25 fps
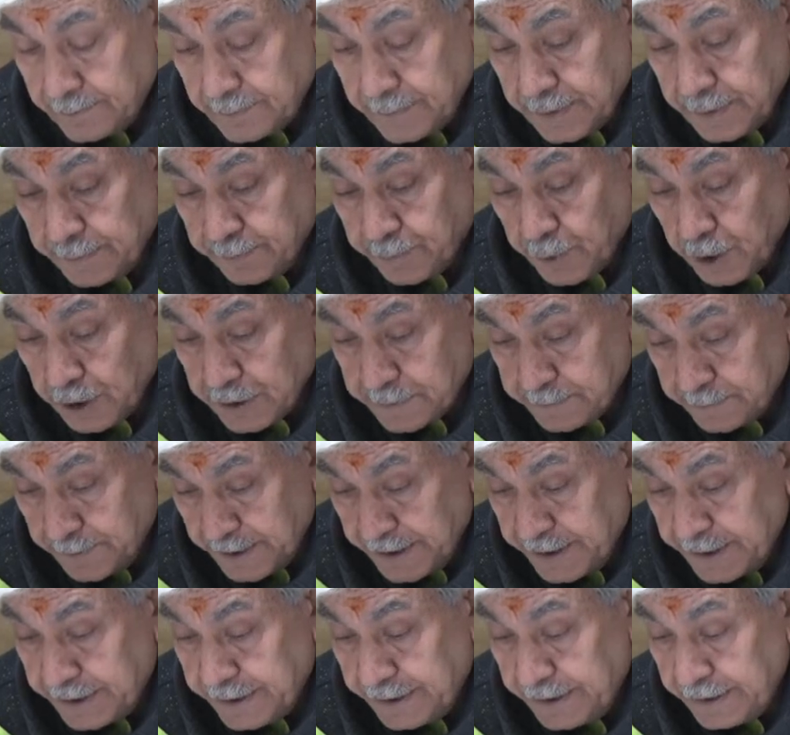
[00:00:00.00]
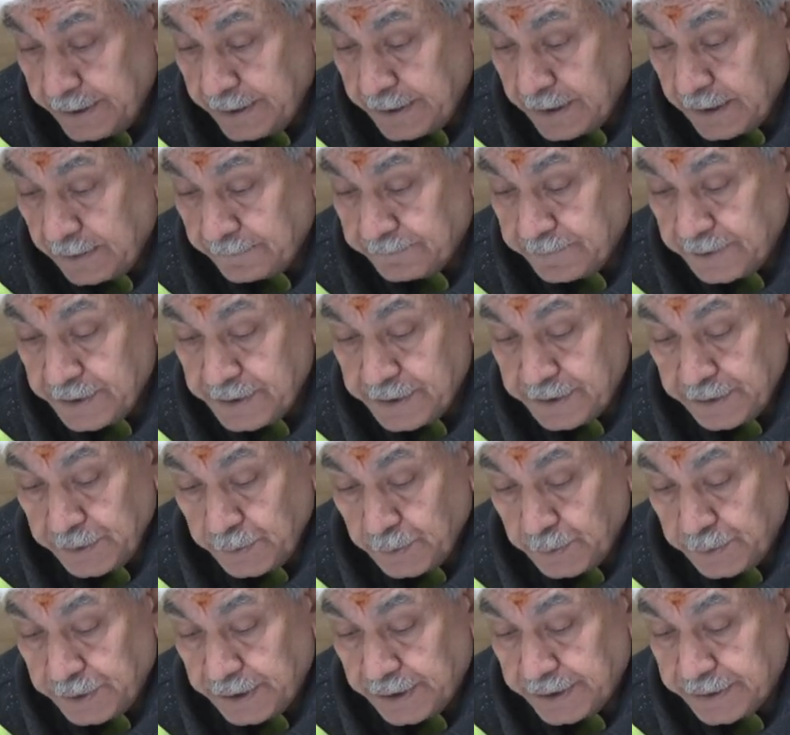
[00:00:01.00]
the prosperity of this
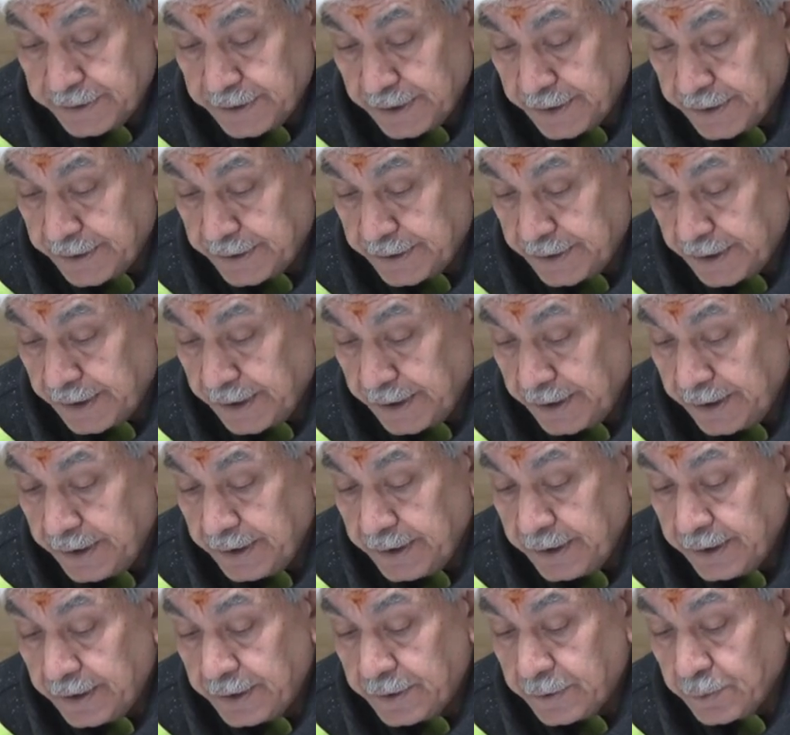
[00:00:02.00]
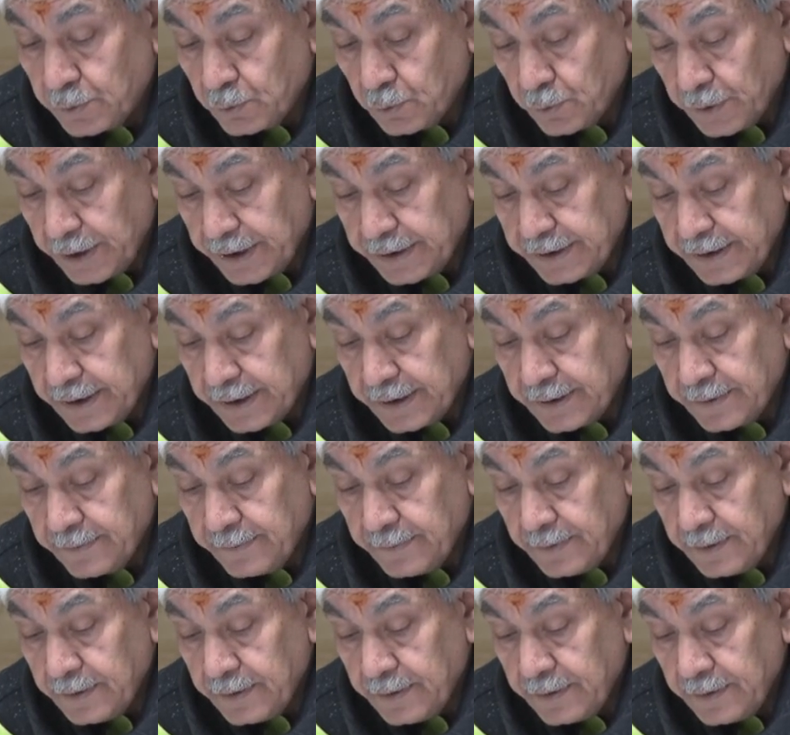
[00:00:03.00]
Union Territory. Together
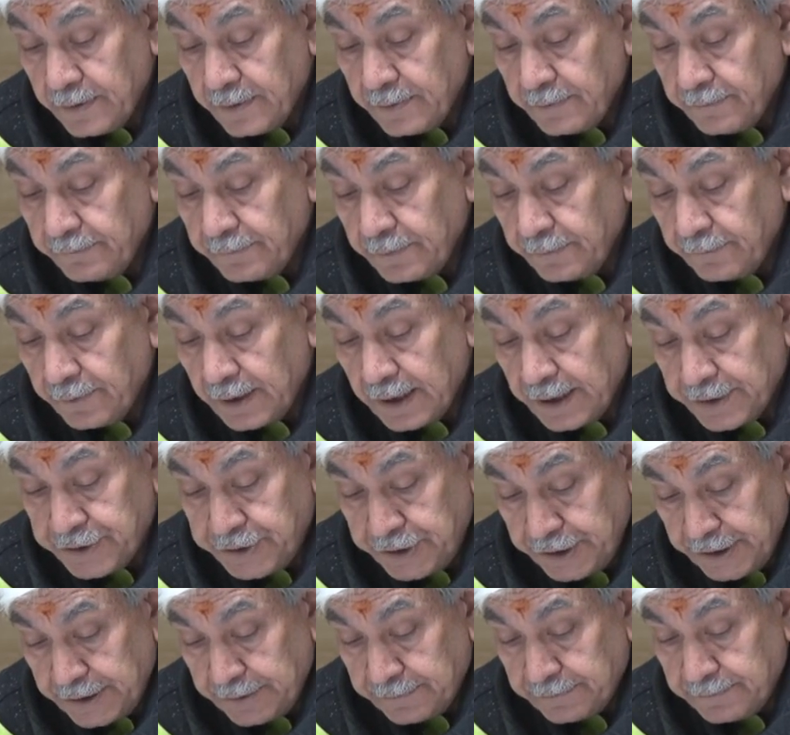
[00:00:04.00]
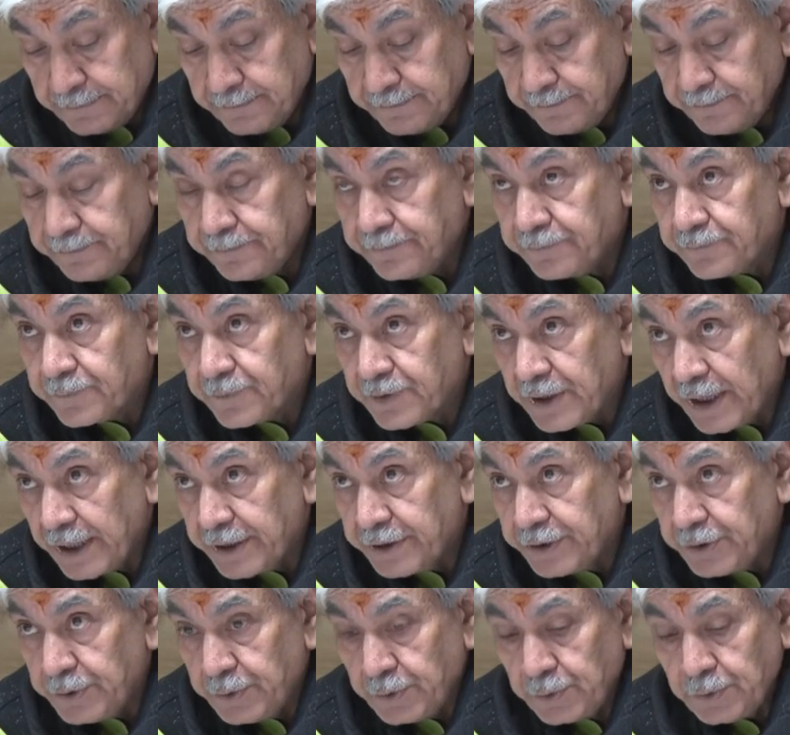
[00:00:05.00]
we will achieve.
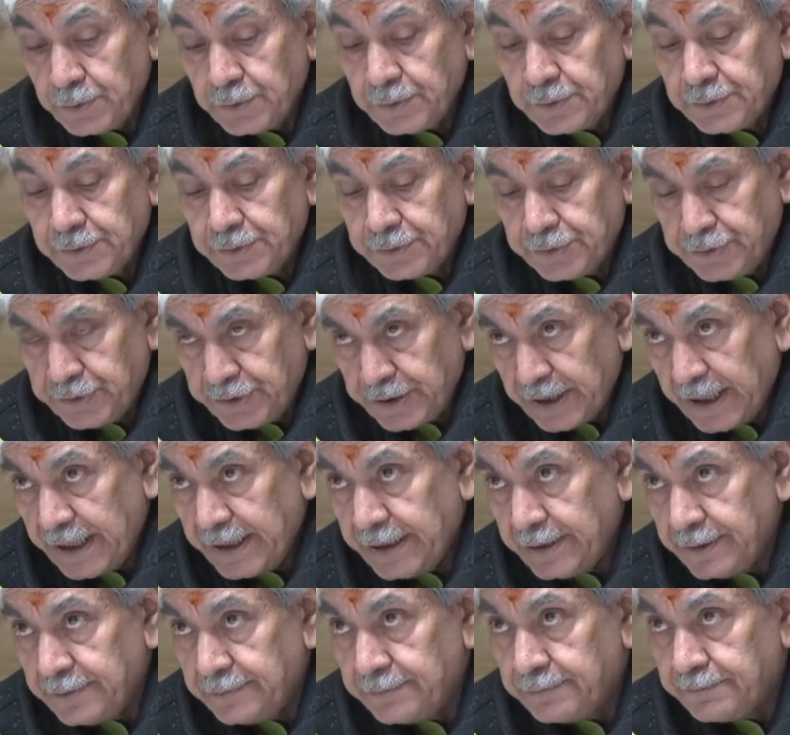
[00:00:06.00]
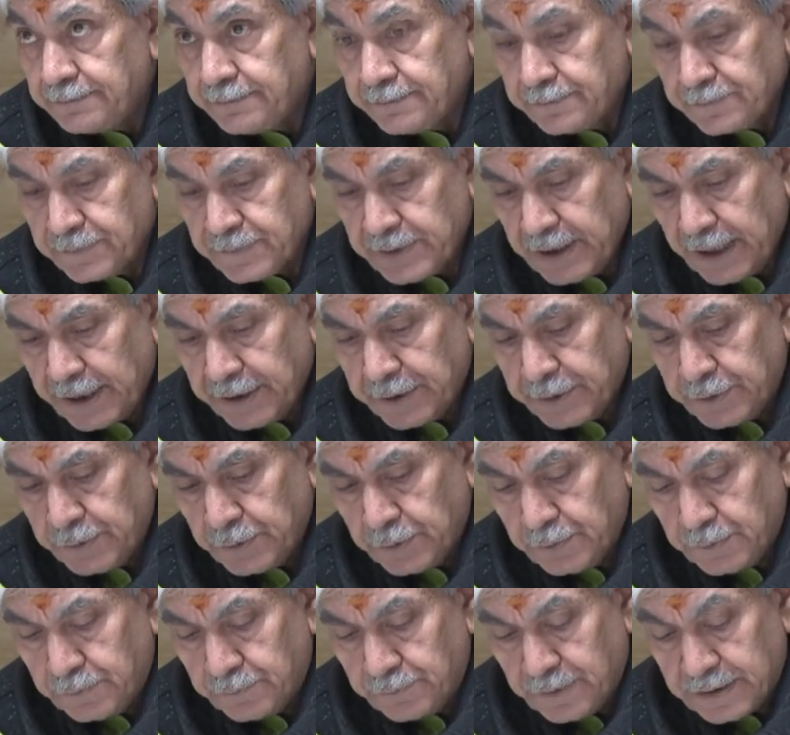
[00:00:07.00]
Thank you. Jai Hind. Thank
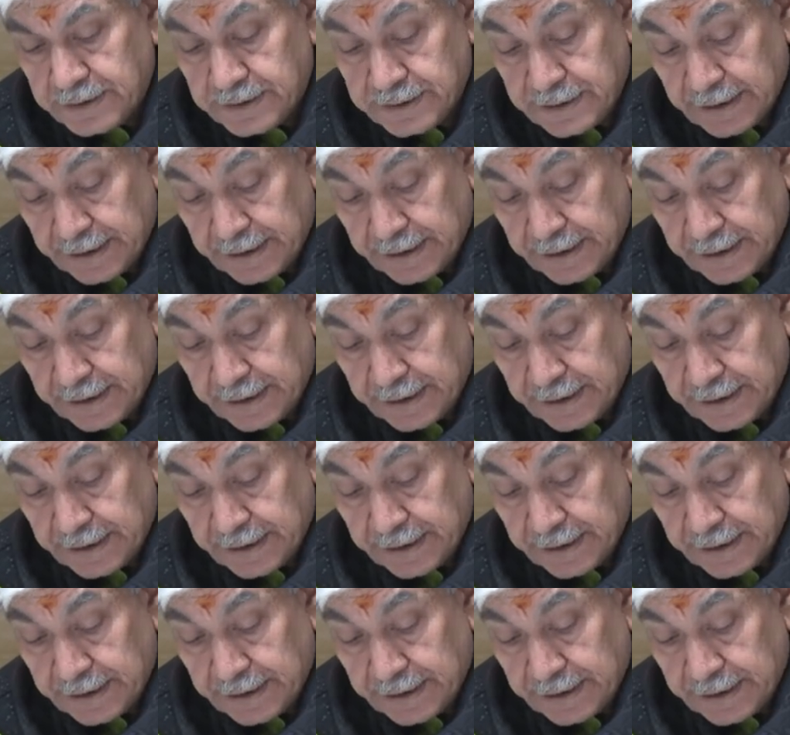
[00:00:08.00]
you once